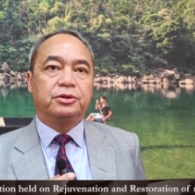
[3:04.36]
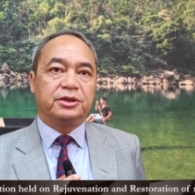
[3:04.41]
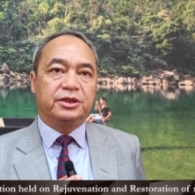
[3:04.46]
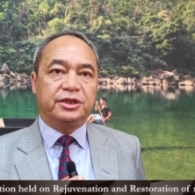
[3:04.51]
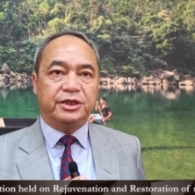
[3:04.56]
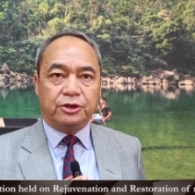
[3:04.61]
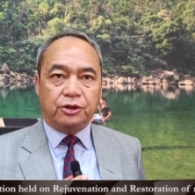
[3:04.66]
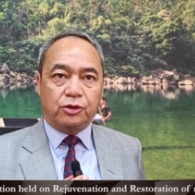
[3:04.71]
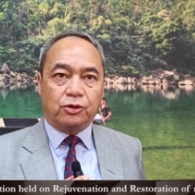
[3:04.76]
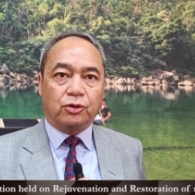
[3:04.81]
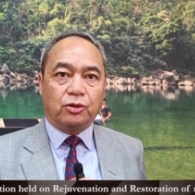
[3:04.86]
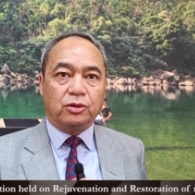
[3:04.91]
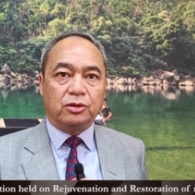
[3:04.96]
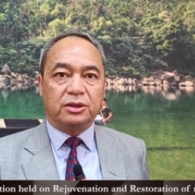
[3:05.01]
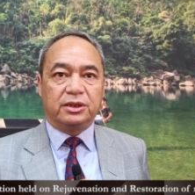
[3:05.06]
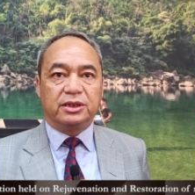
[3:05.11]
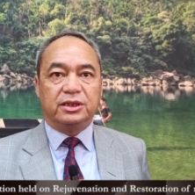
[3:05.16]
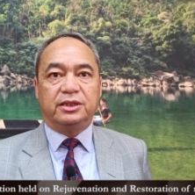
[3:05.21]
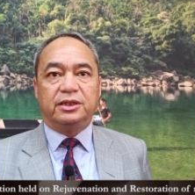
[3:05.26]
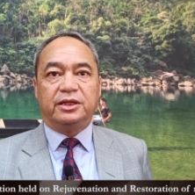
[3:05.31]
the
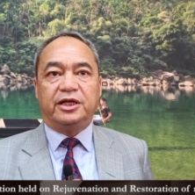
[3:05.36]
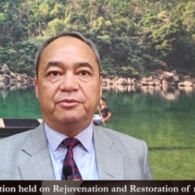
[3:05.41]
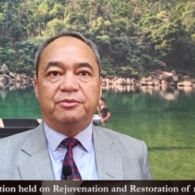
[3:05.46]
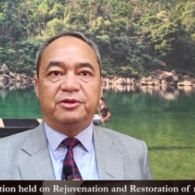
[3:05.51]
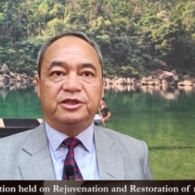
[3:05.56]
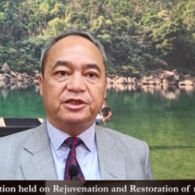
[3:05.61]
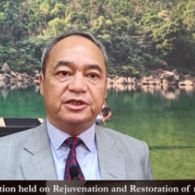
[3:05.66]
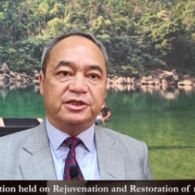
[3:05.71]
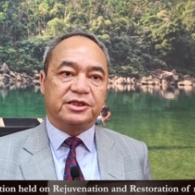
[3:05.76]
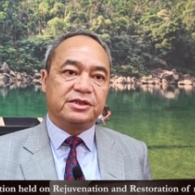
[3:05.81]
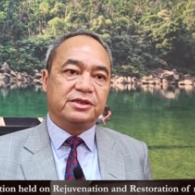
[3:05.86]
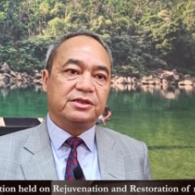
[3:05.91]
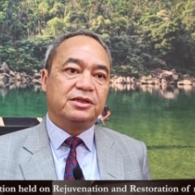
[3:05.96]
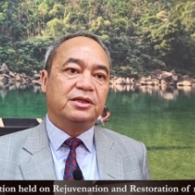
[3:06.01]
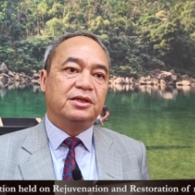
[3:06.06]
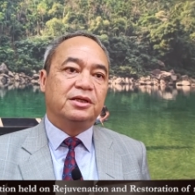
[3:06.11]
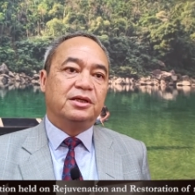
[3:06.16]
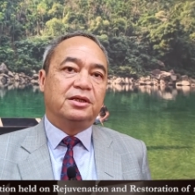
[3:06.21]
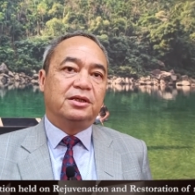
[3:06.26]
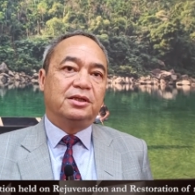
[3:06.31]
drone images
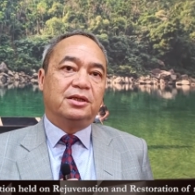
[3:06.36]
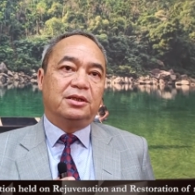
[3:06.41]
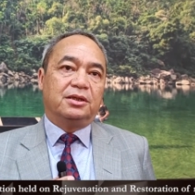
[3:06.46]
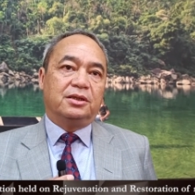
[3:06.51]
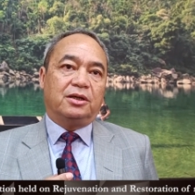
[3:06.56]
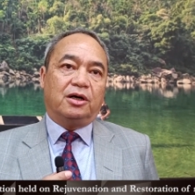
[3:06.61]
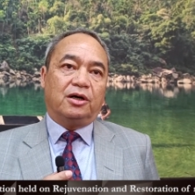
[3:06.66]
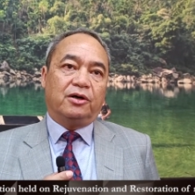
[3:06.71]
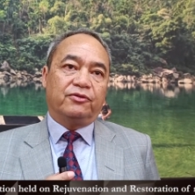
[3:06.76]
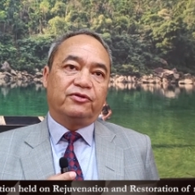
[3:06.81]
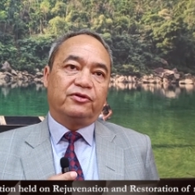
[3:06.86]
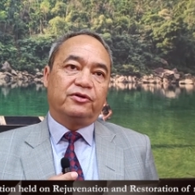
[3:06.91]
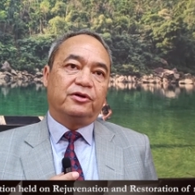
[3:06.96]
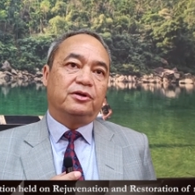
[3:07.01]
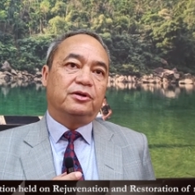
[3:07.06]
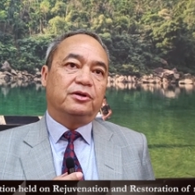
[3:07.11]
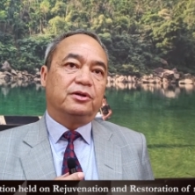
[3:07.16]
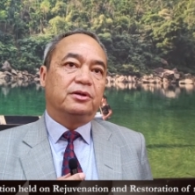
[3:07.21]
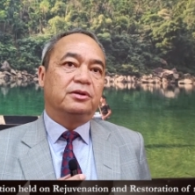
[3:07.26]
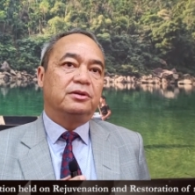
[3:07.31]
of
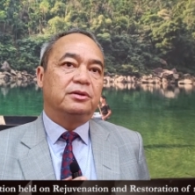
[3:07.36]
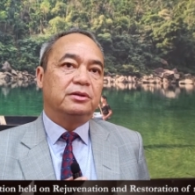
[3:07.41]
uh,